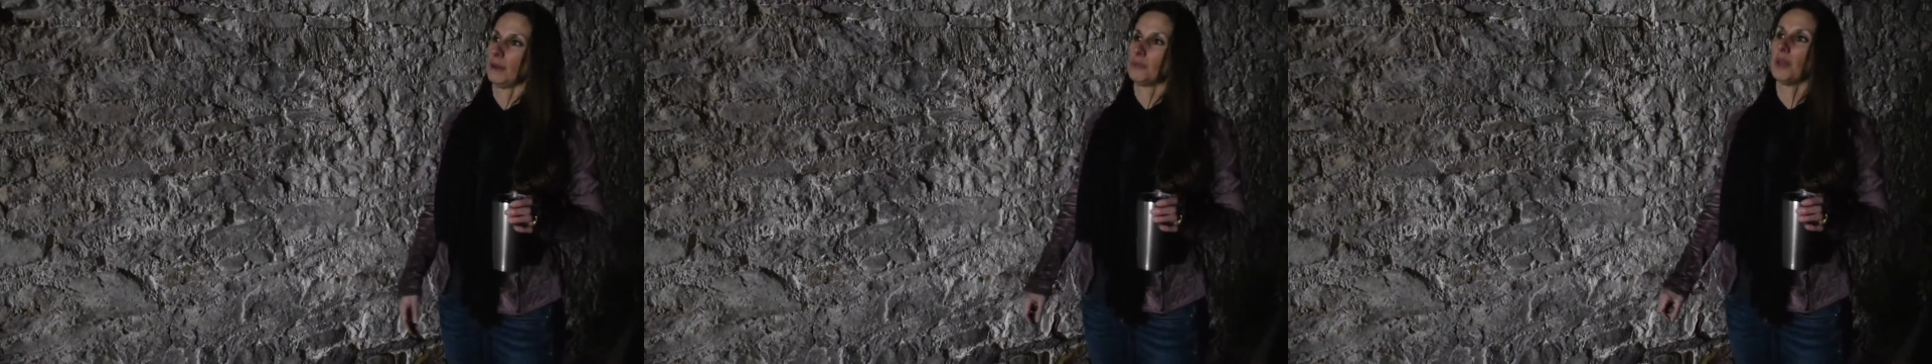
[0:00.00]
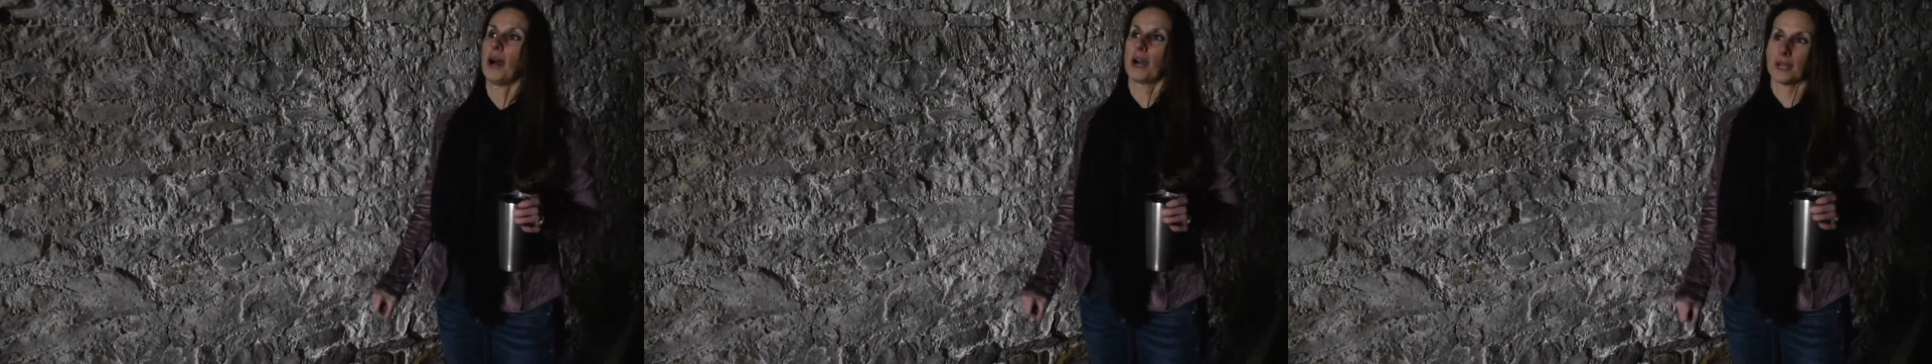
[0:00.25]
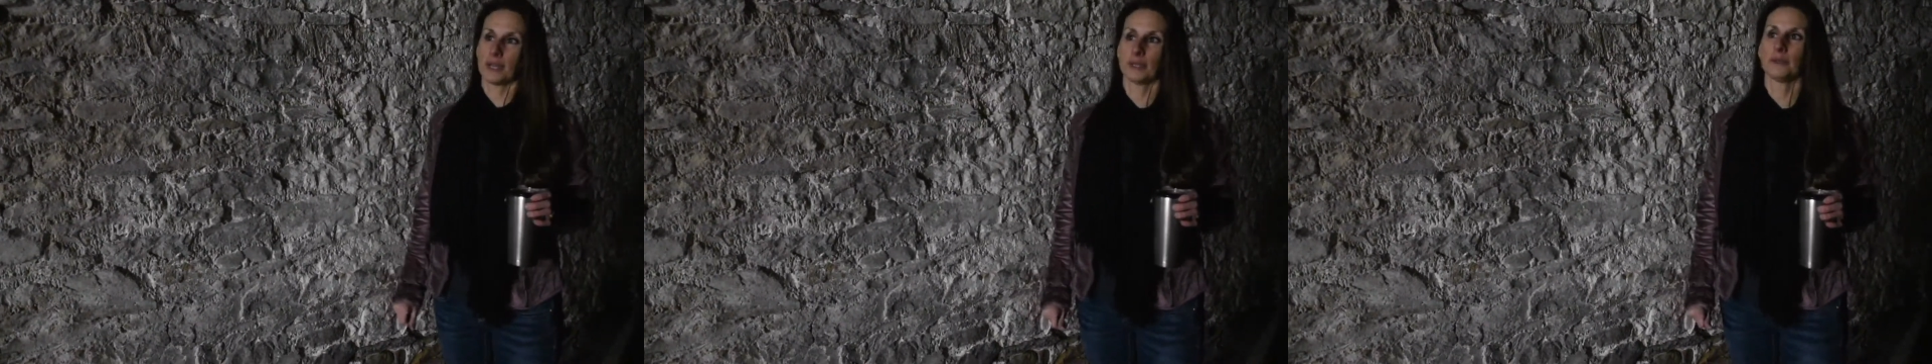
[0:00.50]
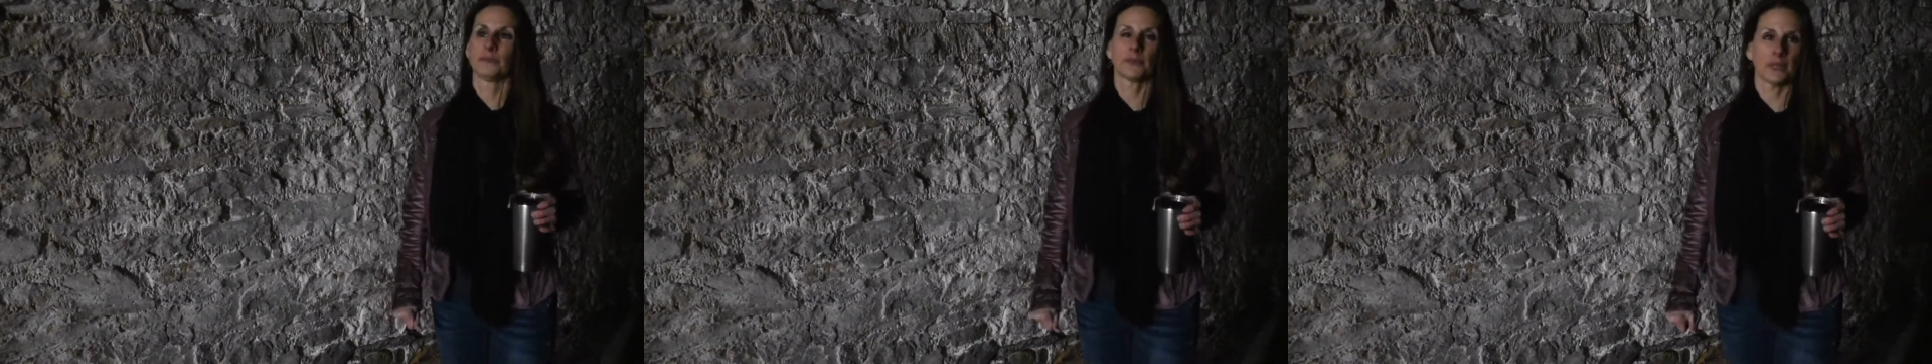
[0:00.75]
block
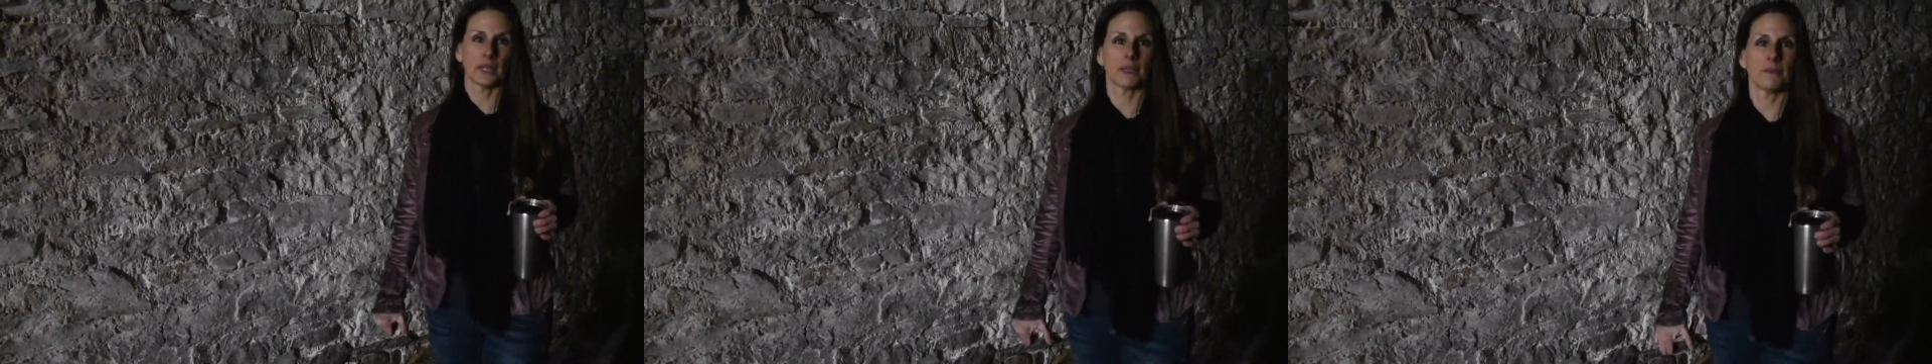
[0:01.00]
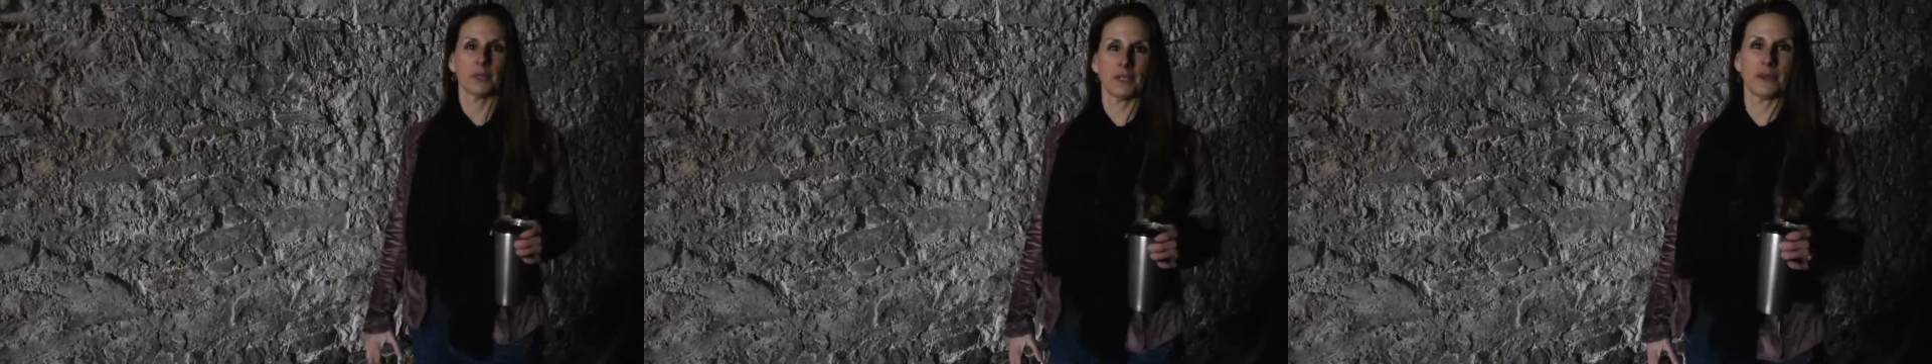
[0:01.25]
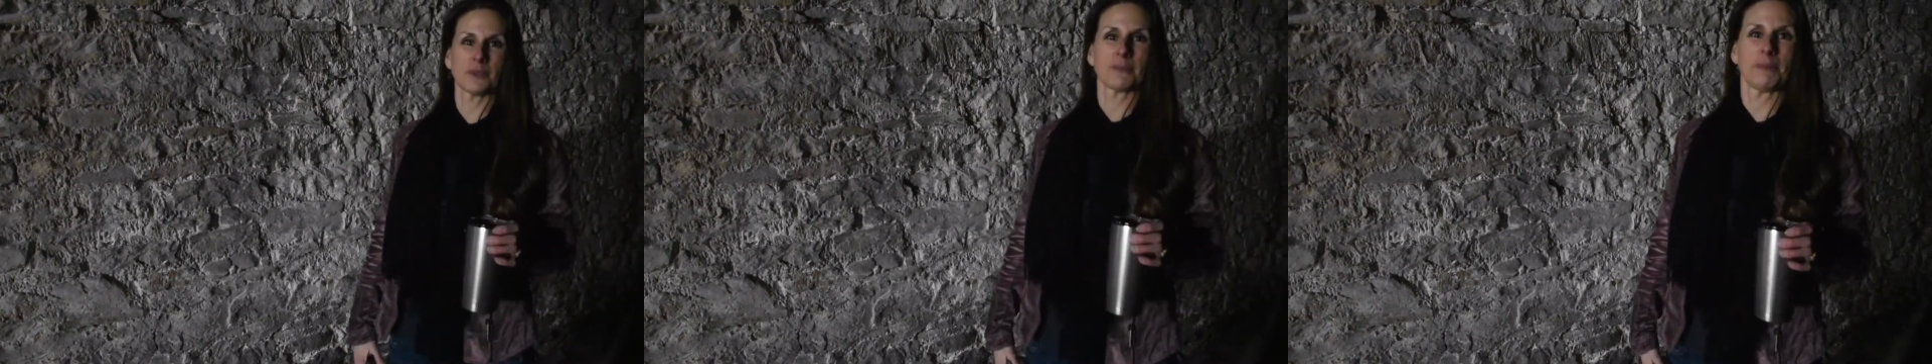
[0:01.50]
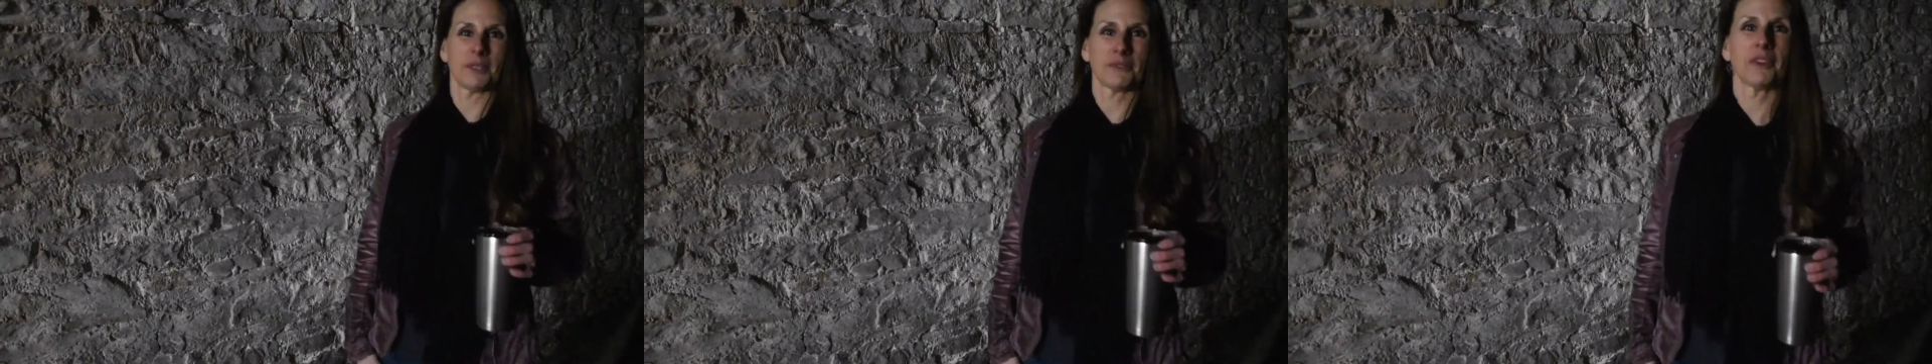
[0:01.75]
that the building was
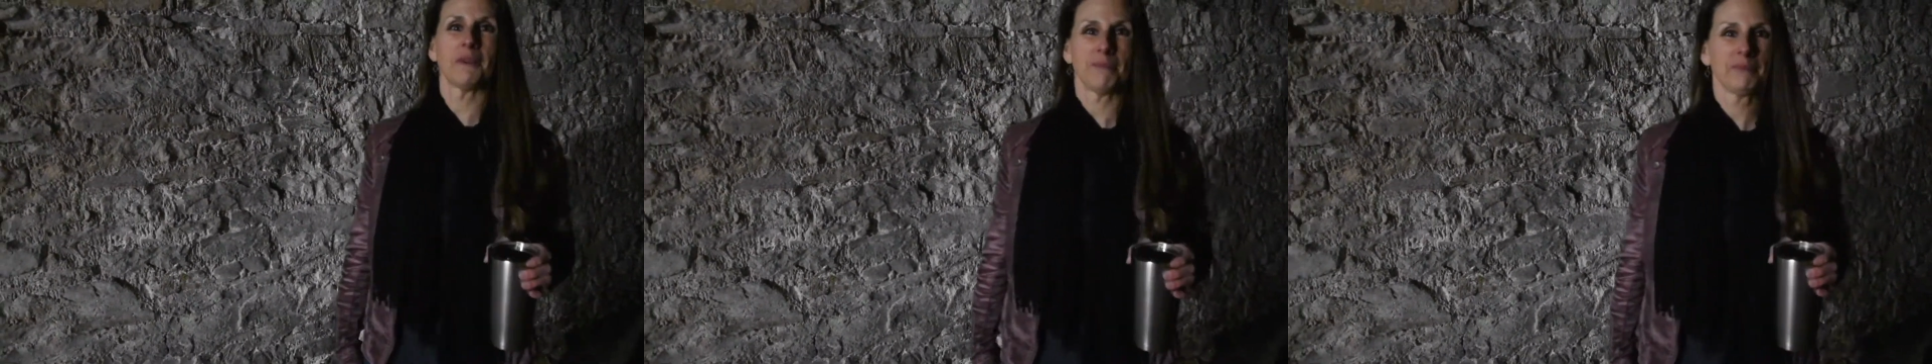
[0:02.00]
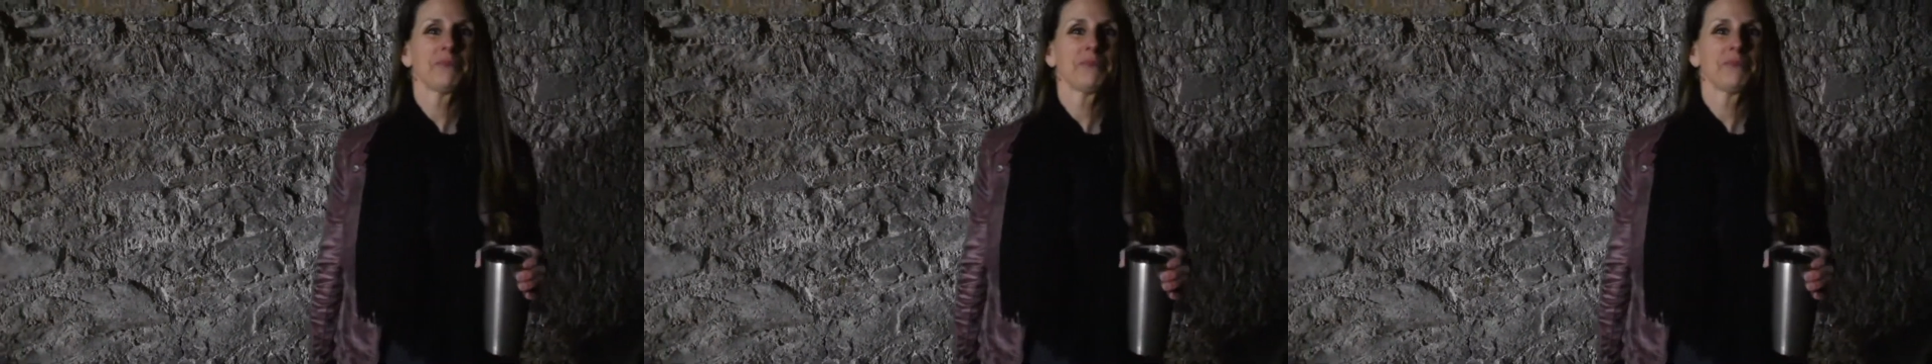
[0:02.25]
built from.